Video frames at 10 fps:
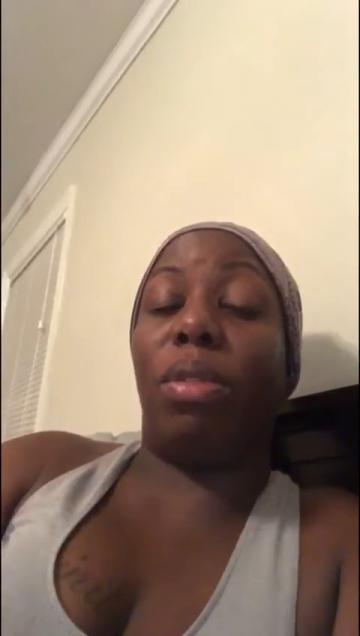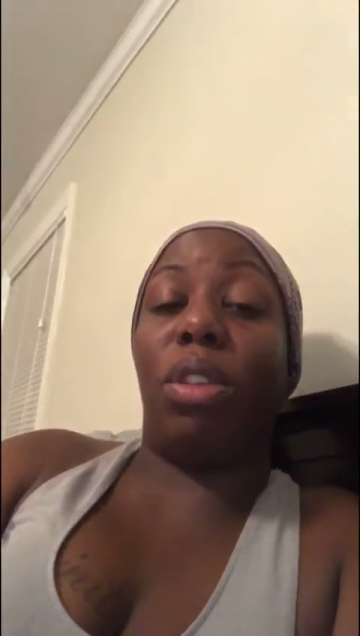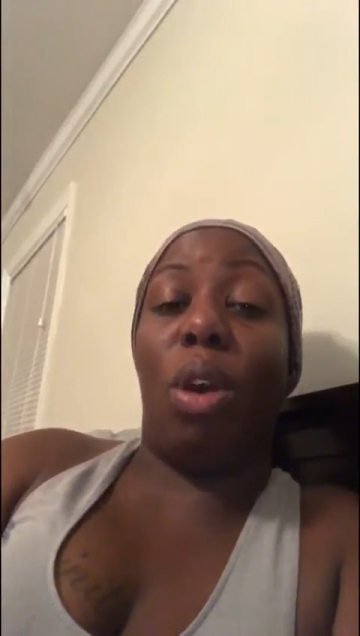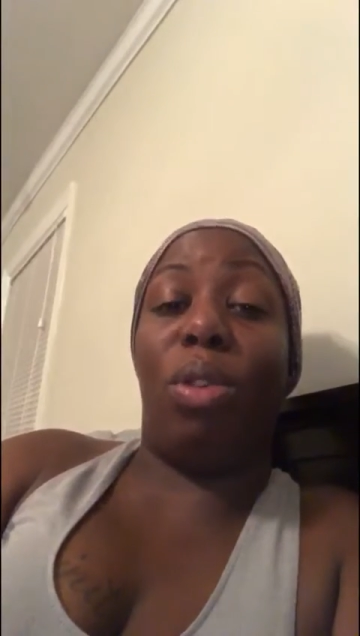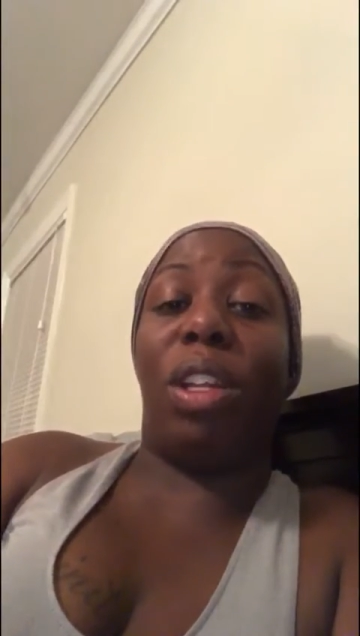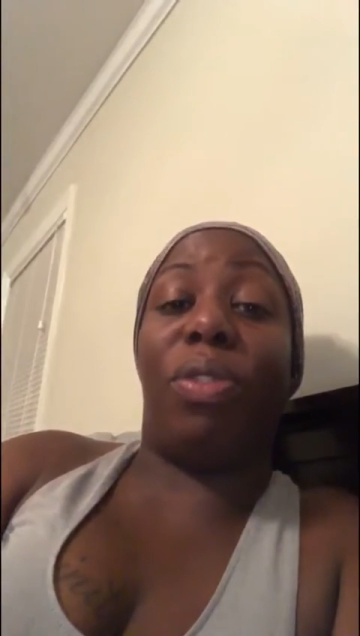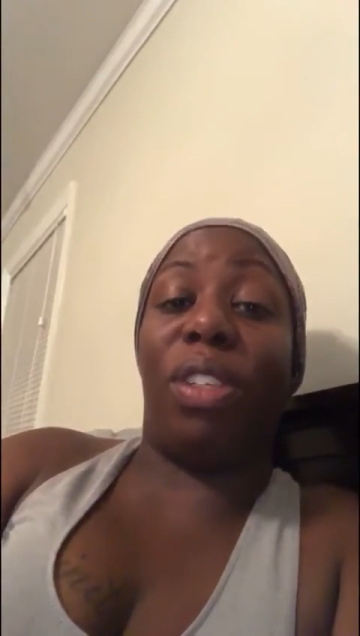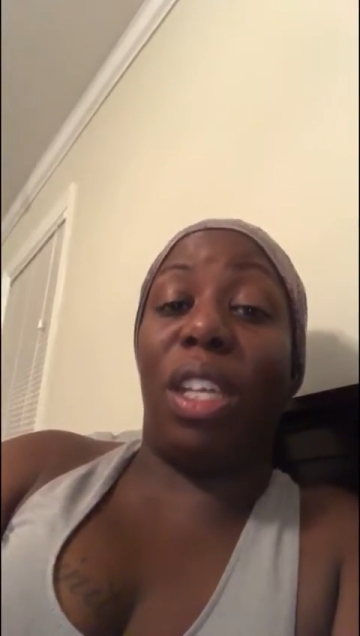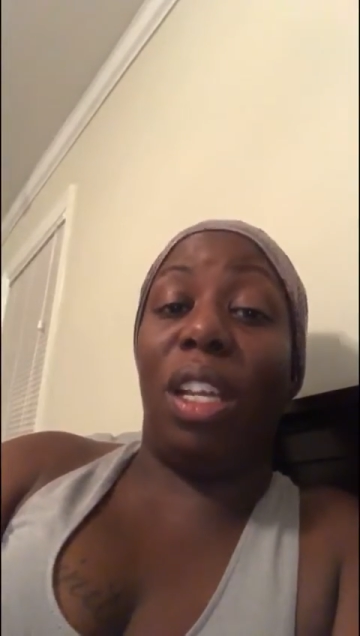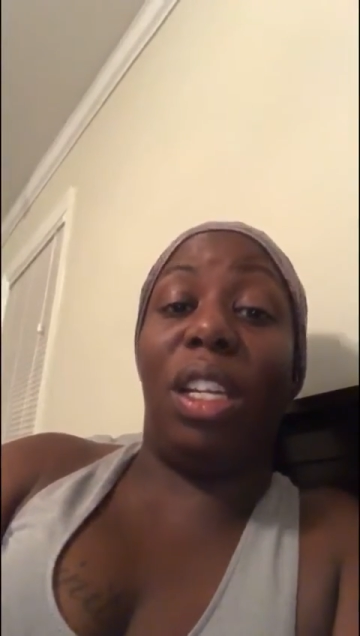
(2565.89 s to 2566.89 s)
No, this
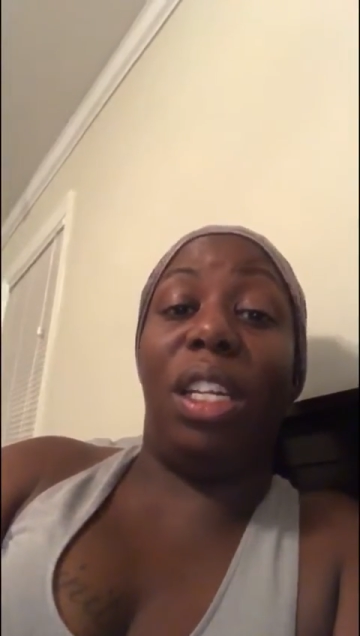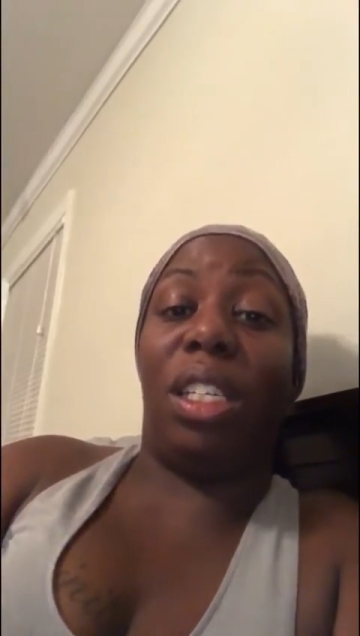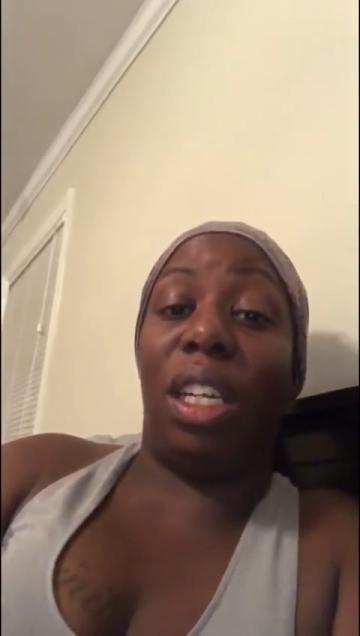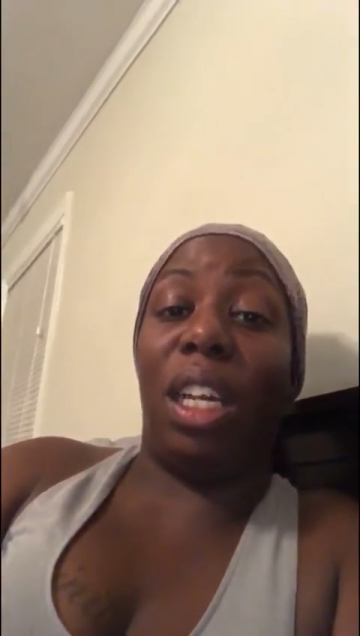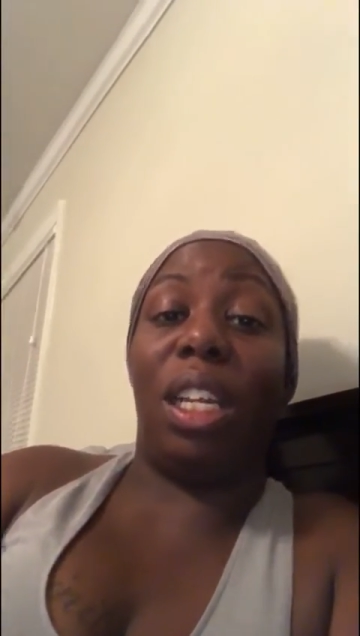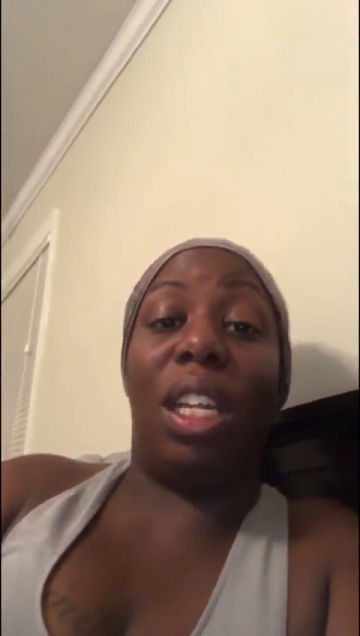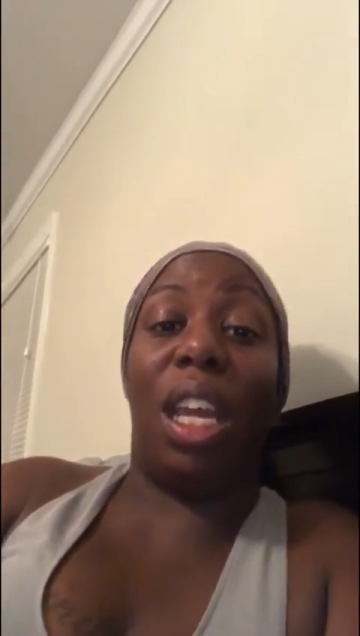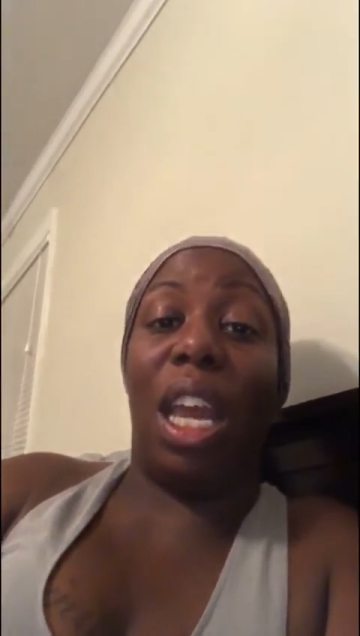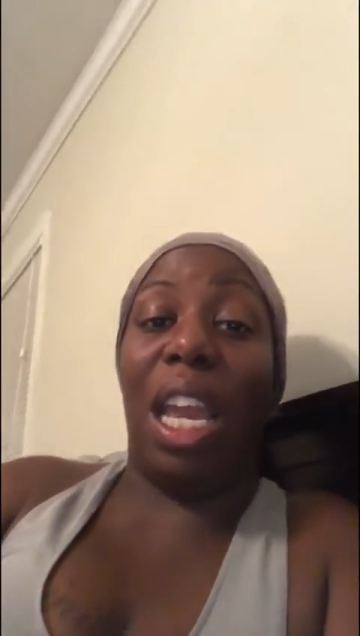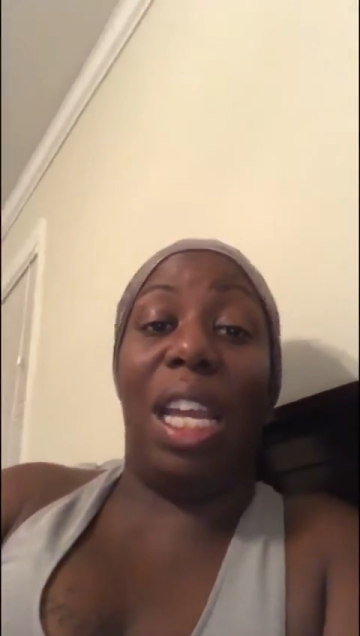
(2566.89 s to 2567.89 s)
fertility shit
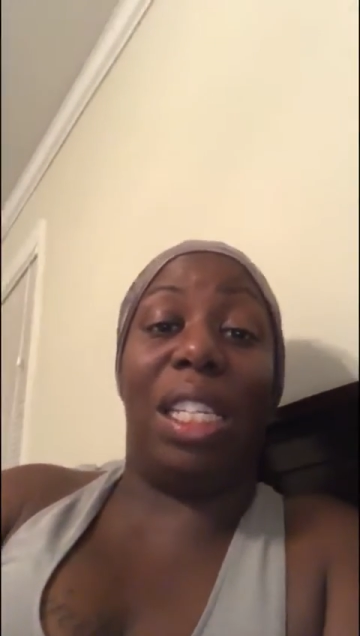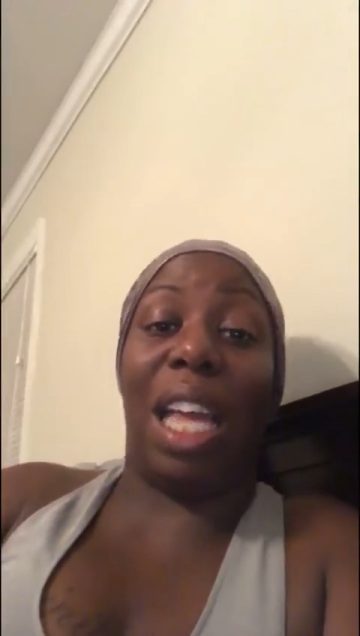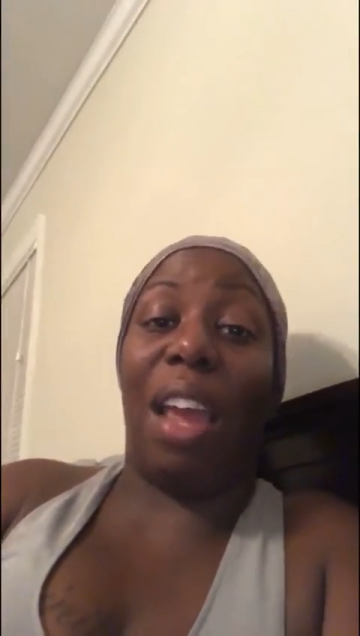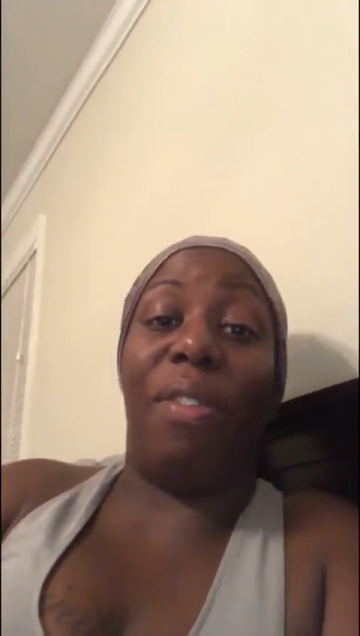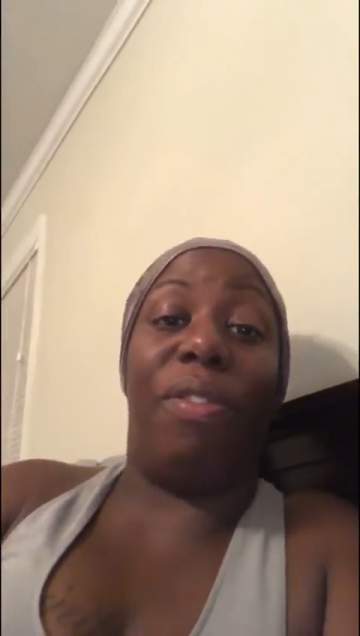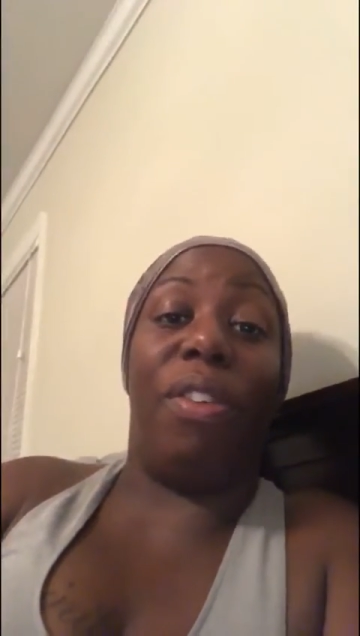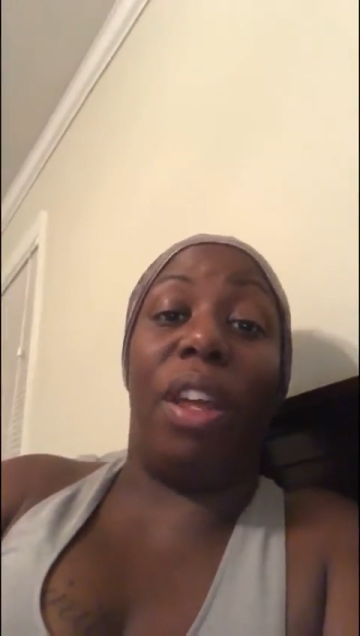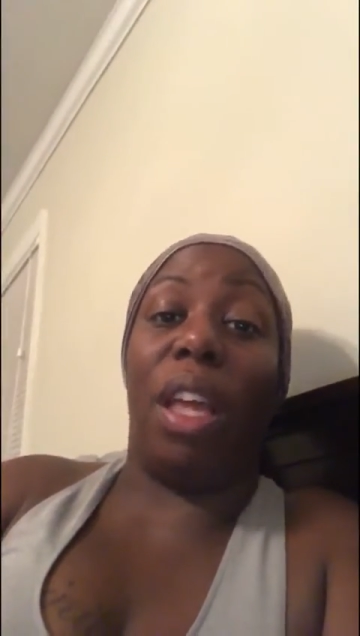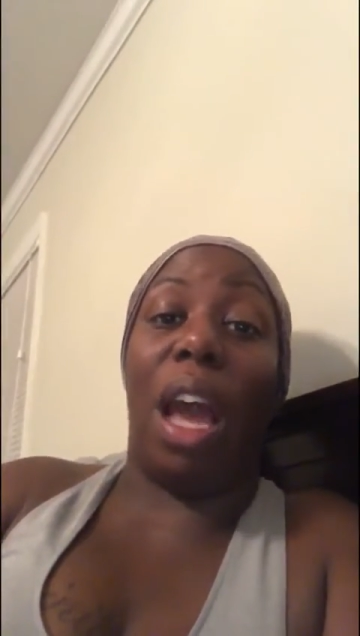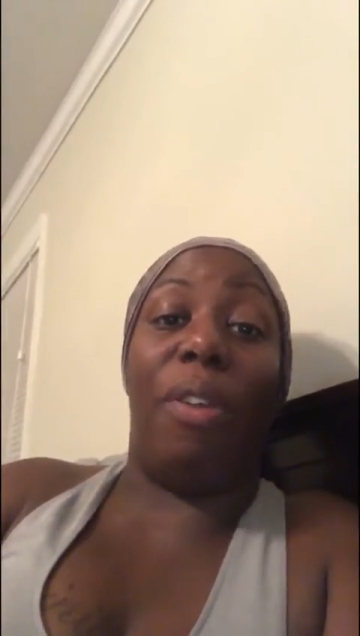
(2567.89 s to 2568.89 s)
is like
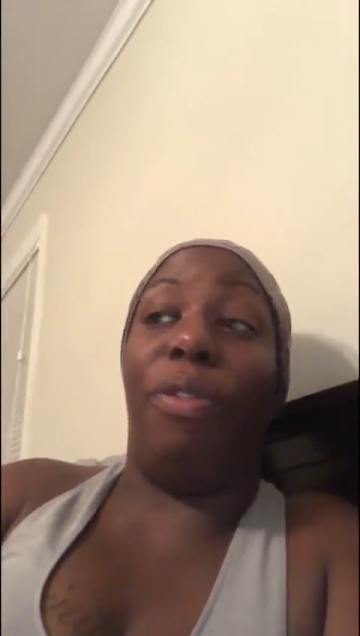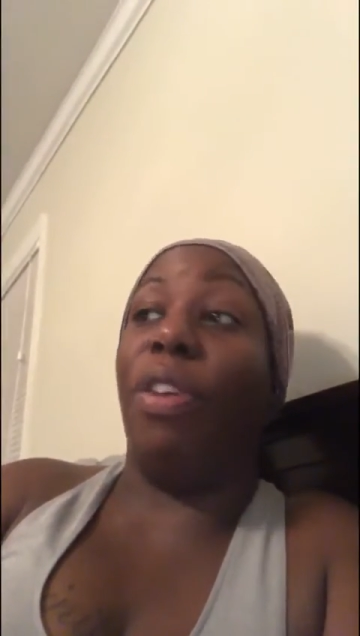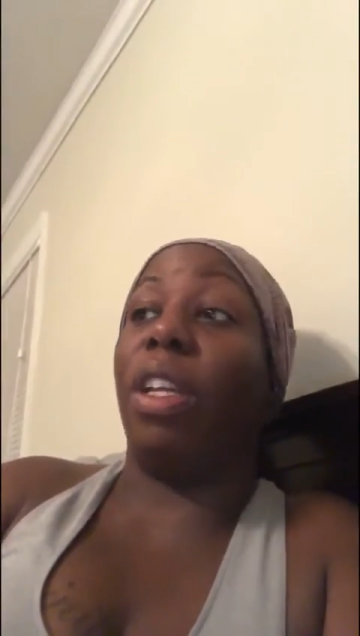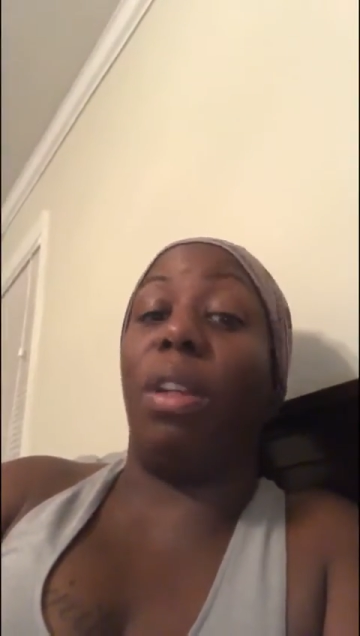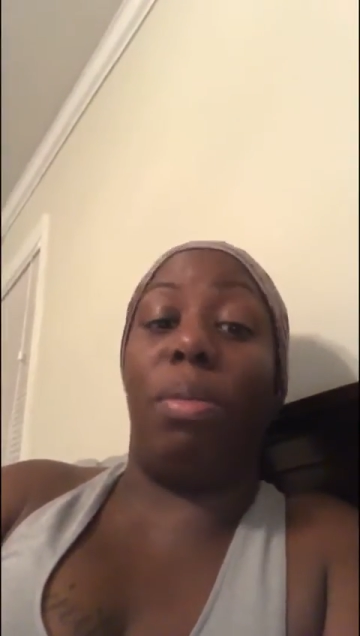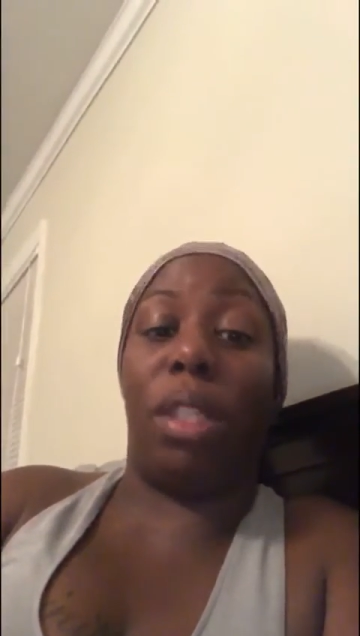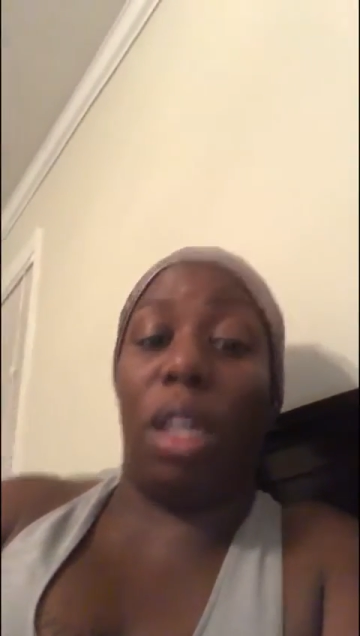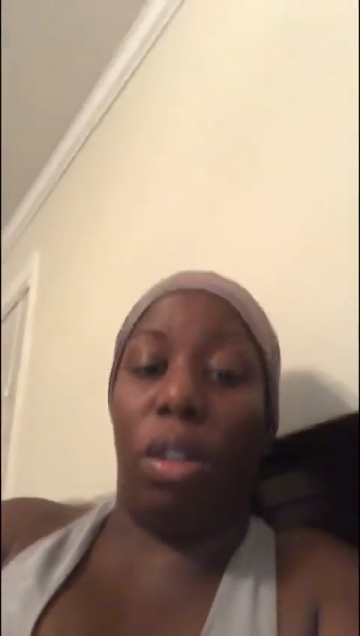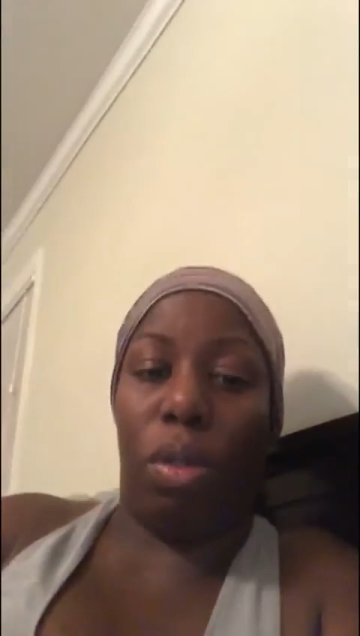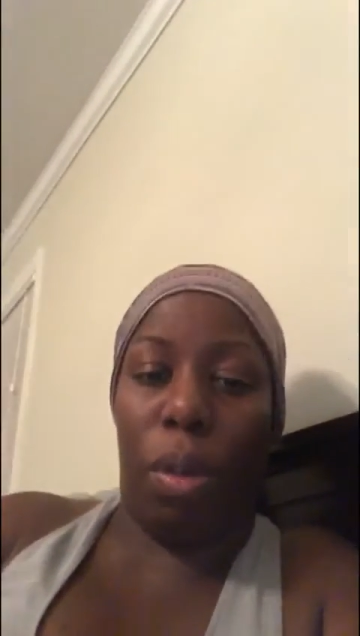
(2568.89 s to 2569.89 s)
a victim
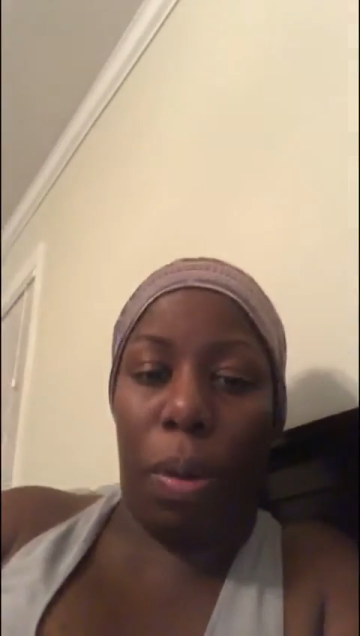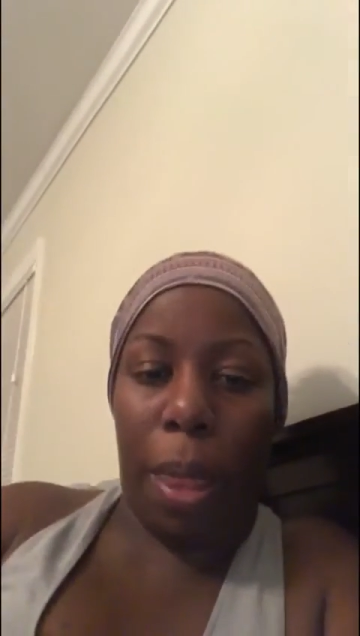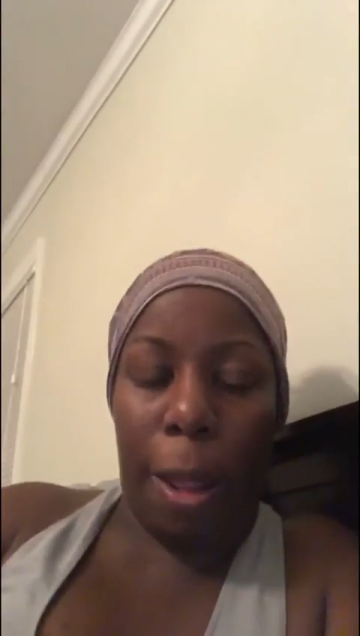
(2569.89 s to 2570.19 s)
central.